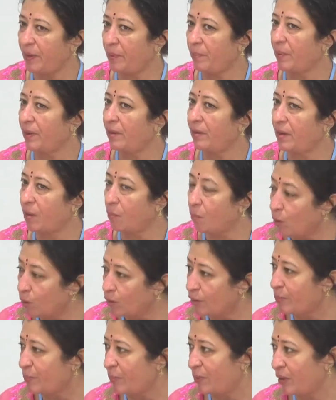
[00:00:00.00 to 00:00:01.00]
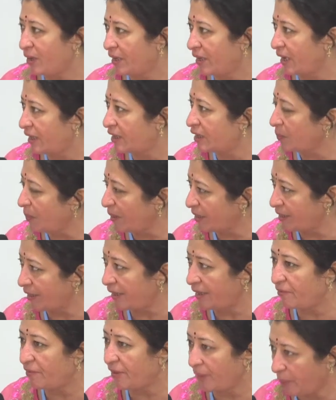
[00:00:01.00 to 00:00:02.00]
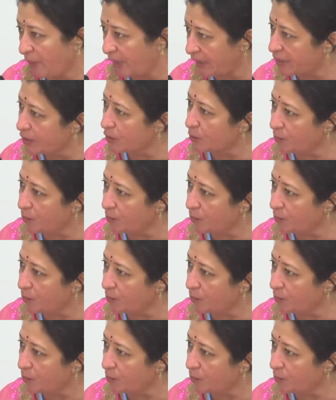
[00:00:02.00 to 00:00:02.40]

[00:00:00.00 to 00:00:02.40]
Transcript: people, the most poor and especially women,